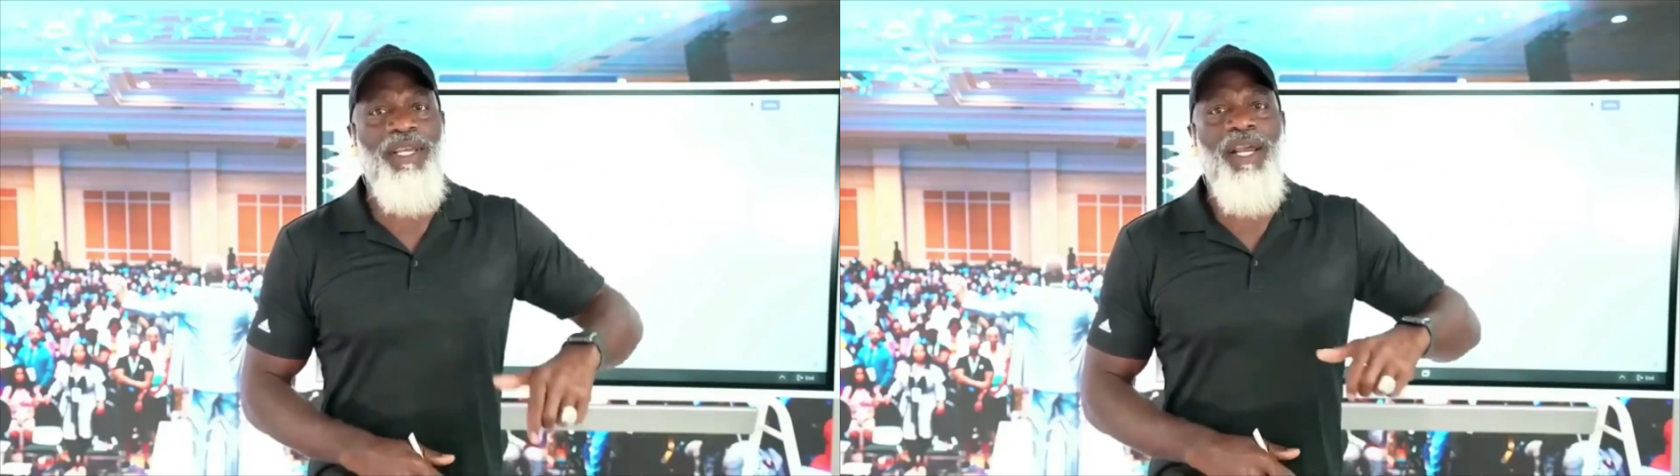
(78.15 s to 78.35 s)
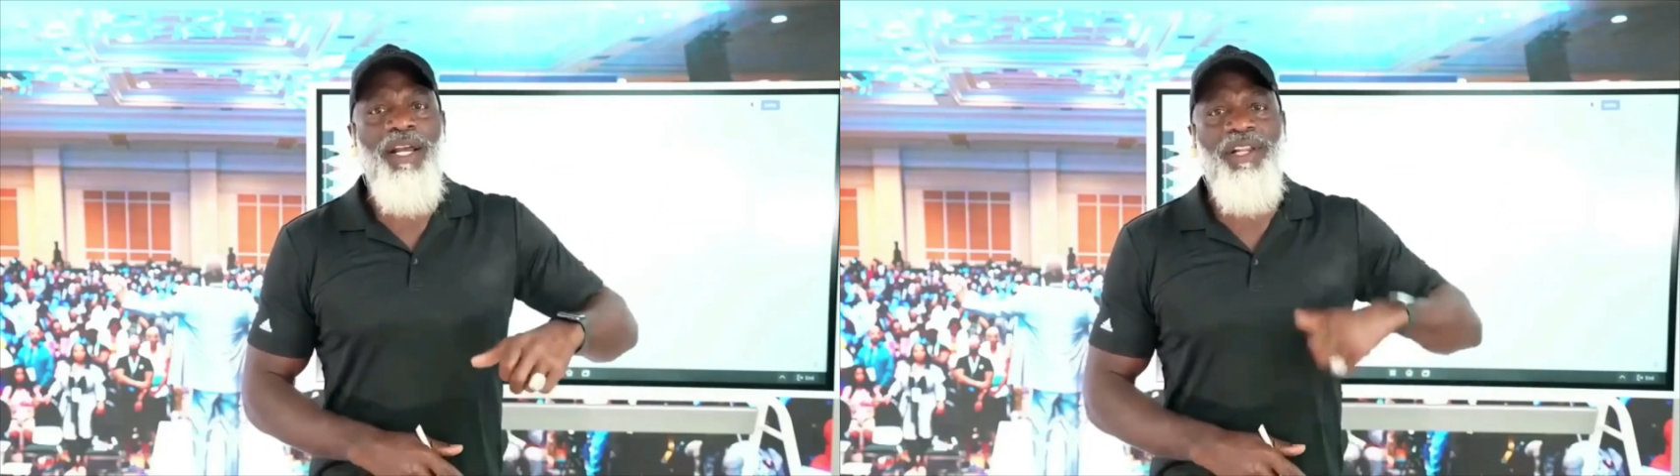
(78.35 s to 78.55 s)

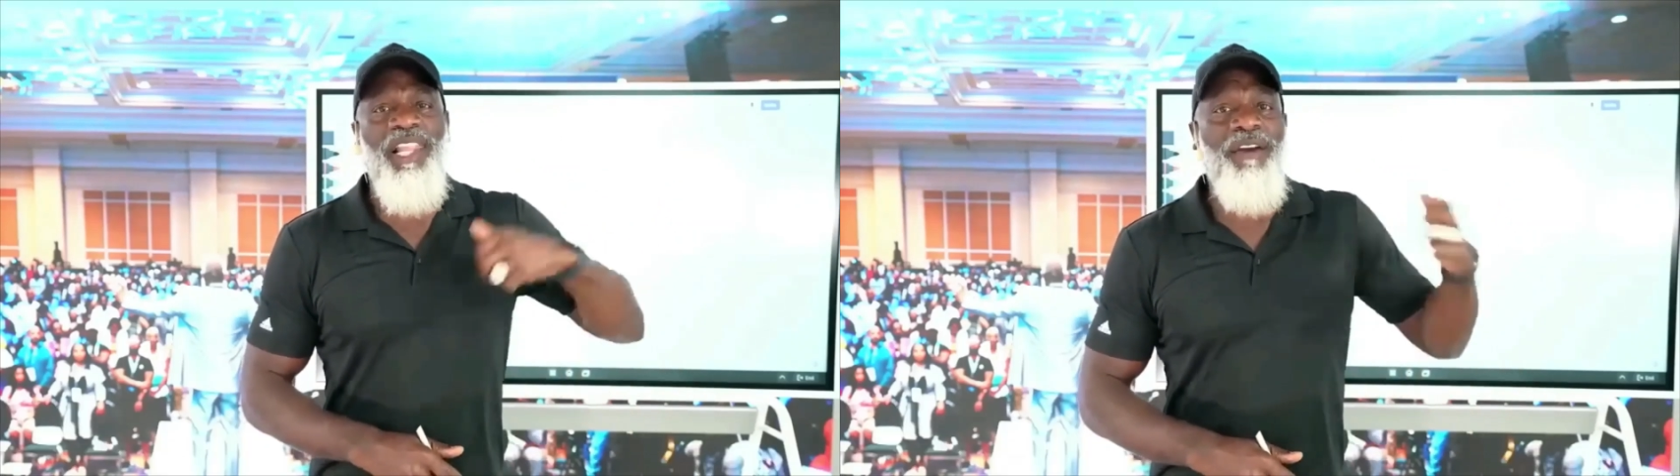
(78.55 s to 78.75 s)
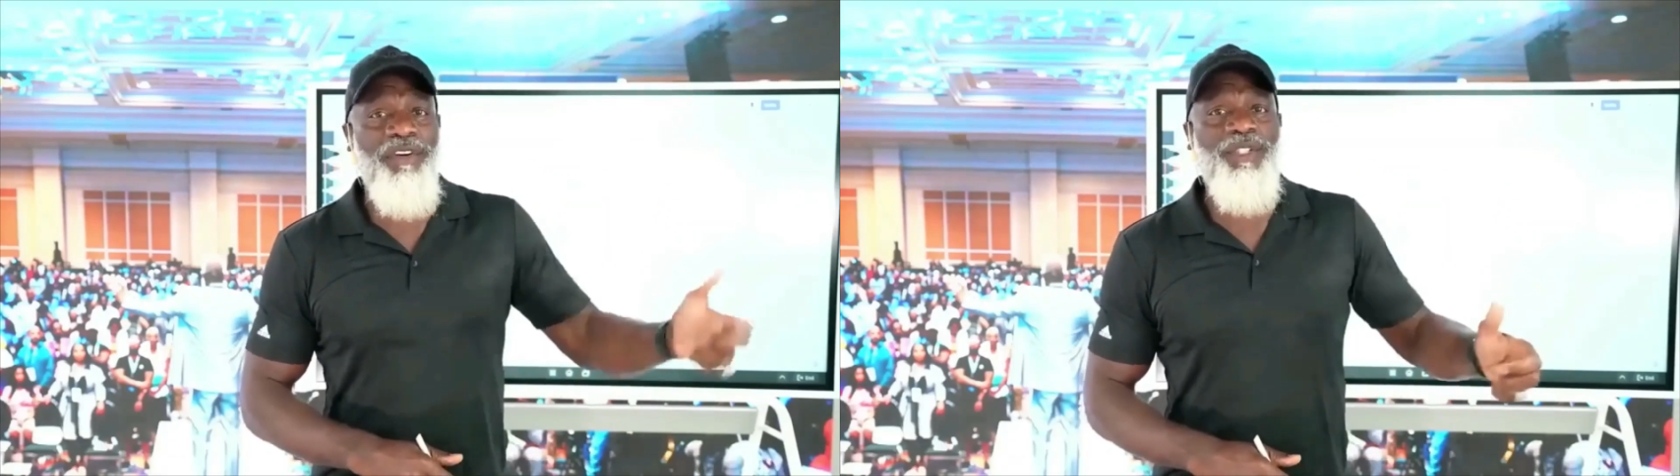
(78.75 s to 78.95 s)
the
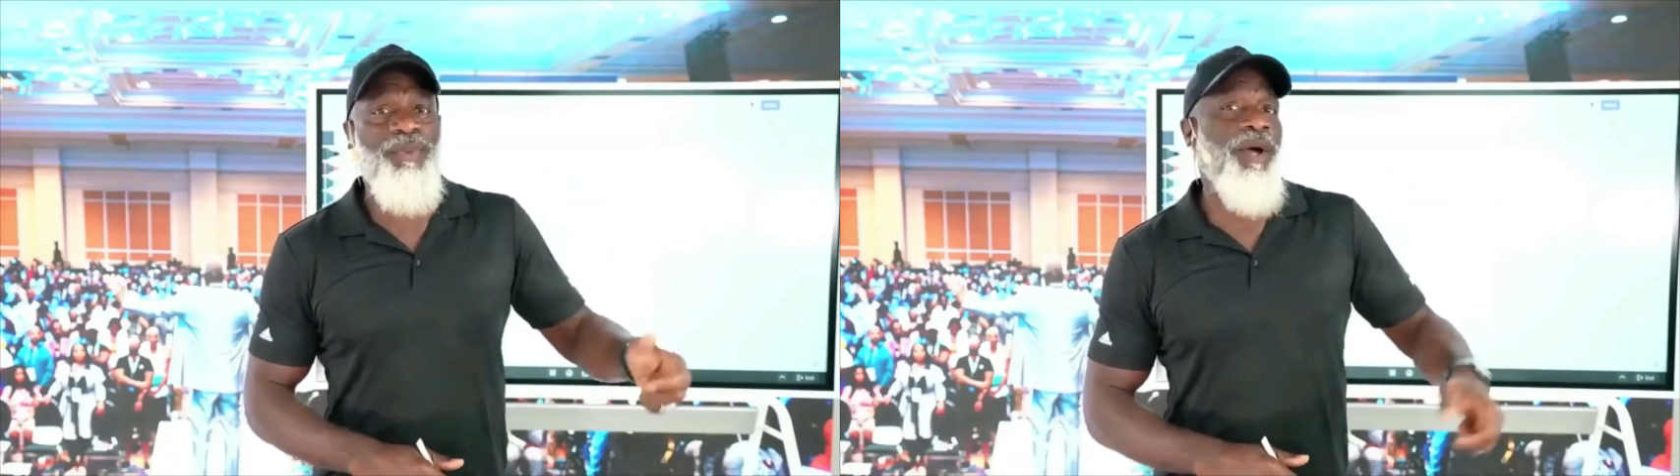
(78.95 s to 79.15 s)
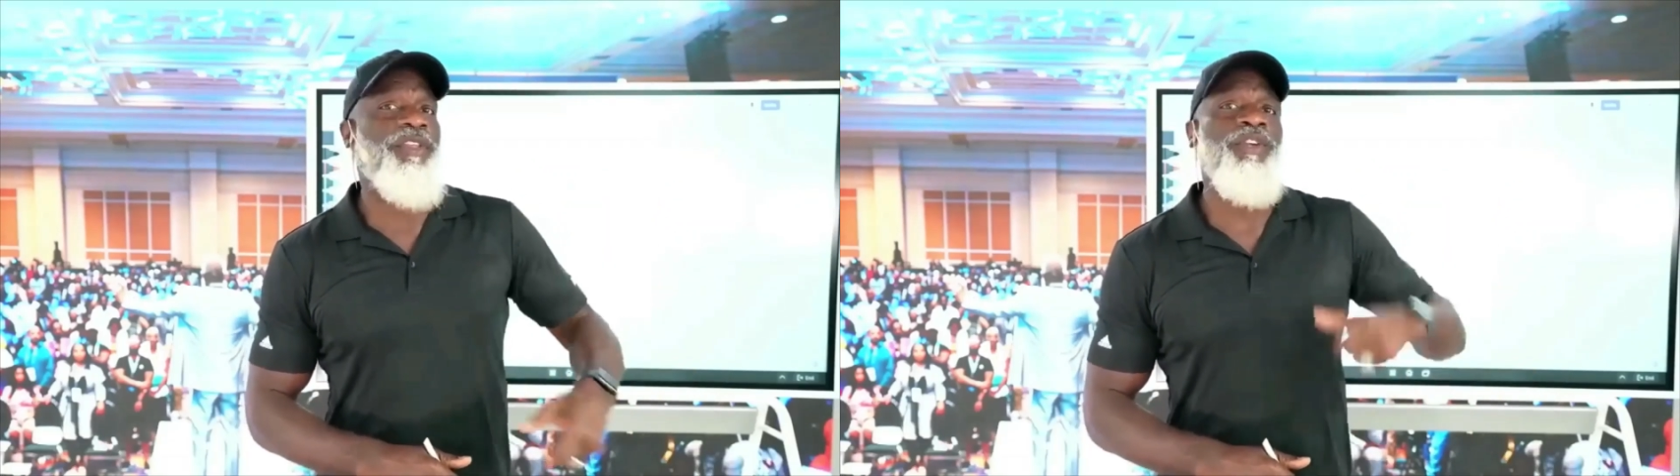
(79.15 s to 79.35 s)
leveraged
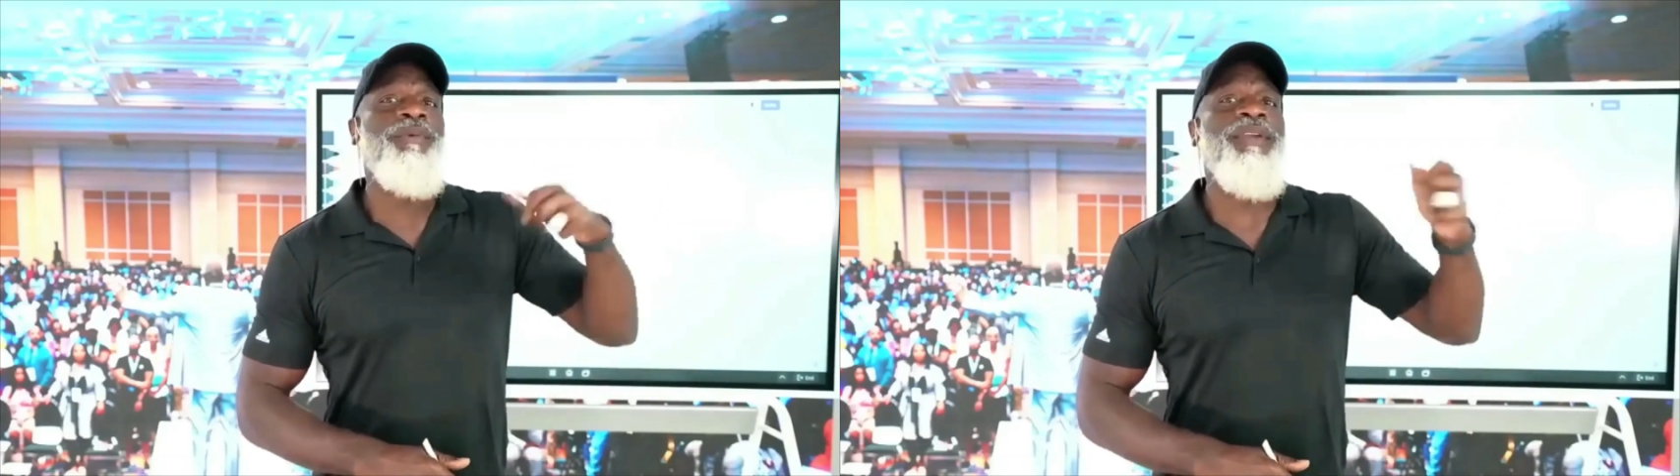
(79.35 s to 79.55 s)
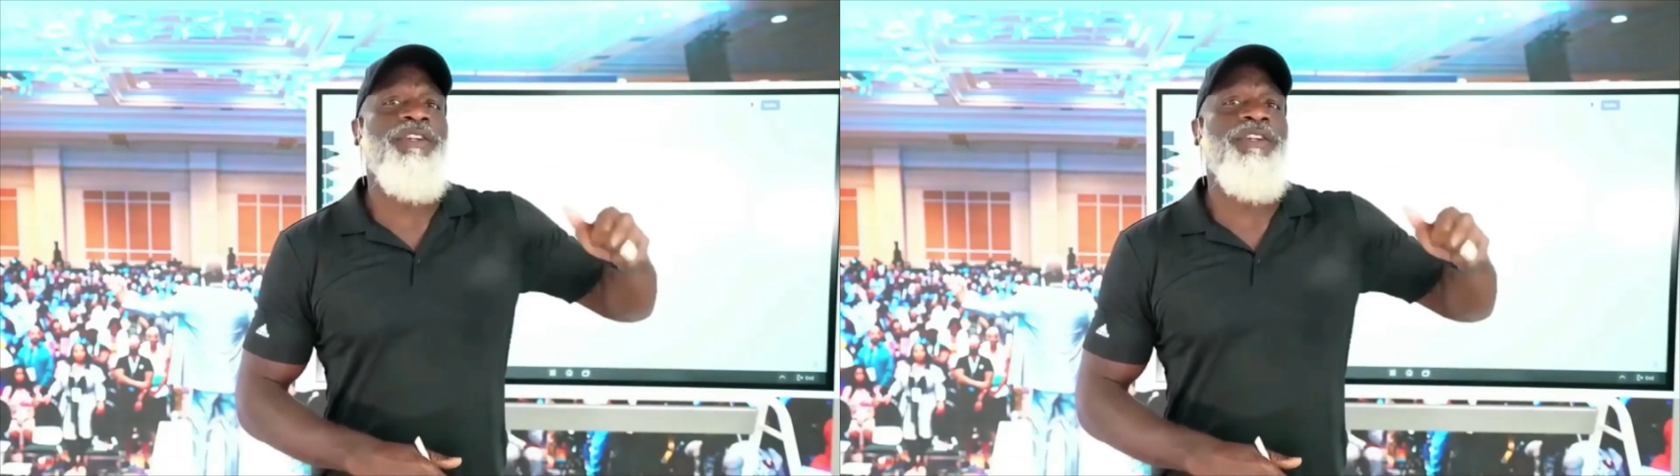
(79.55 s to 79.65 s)
wealth that you get